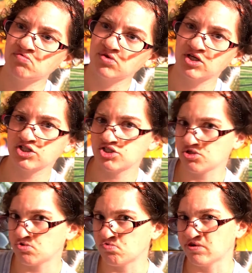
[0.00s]
could
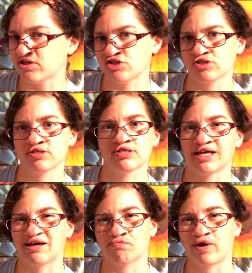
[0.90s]
do with just
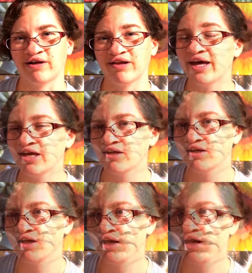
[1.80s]
like a bright light,
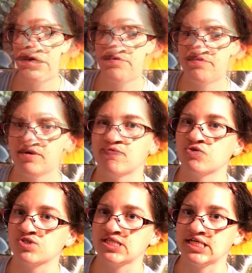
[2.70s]
but
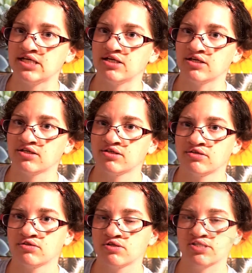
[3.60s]
most need
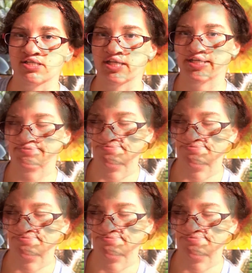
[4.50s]
sunlight.